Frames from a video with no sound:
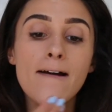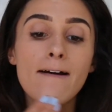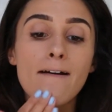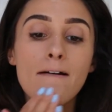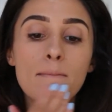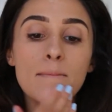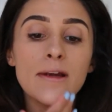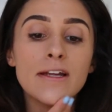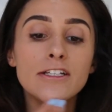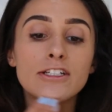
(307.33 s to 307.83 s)

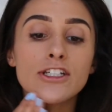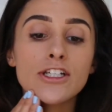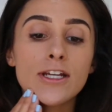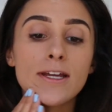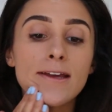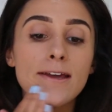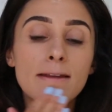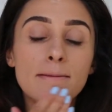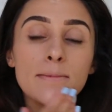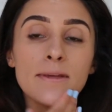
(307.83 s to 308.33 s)
on my
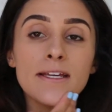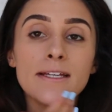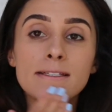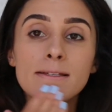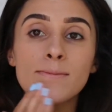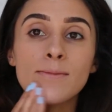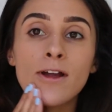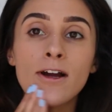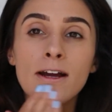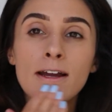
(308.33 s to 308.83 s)
chin, because
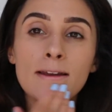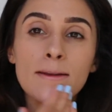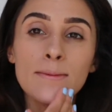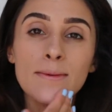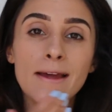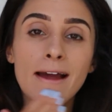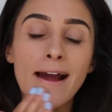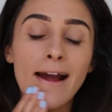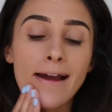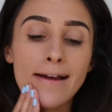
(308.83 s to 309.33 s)
I'm not going to
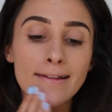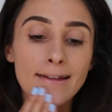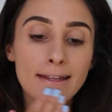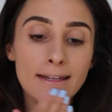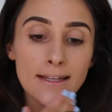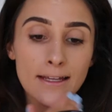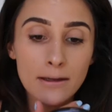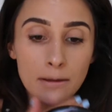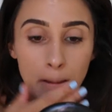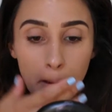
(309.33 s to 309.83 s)
be
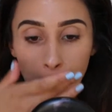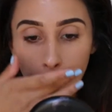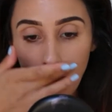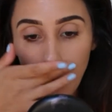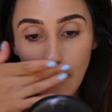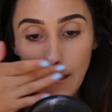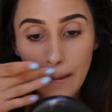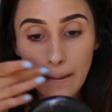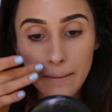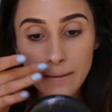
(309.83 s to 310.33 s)
highlighting
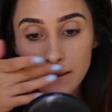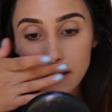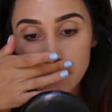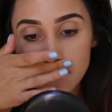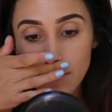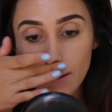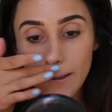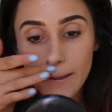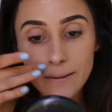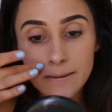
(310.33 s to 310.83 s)
these
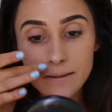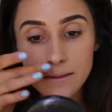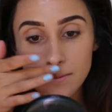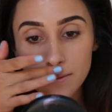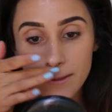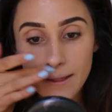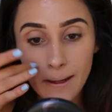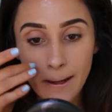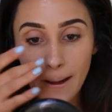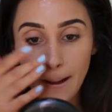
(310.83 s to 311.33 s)
parts
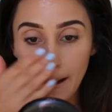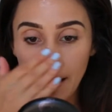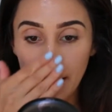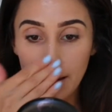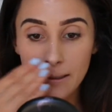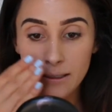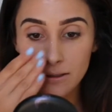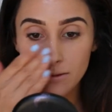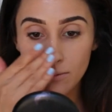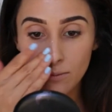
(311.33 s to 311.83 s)
with a
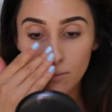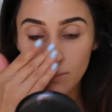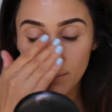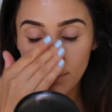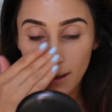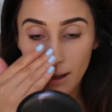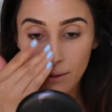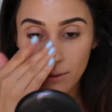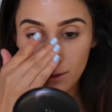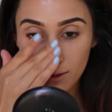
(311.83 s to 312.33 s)

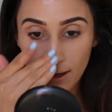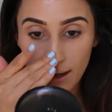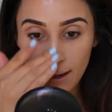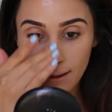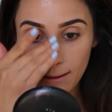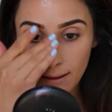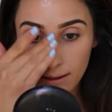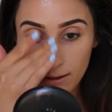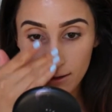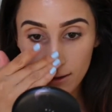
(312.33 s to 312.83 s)
powder
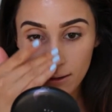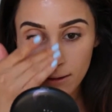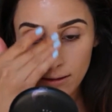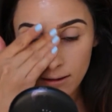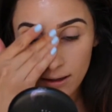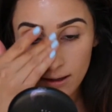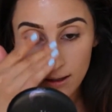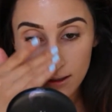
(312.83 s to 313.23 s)
highlighter.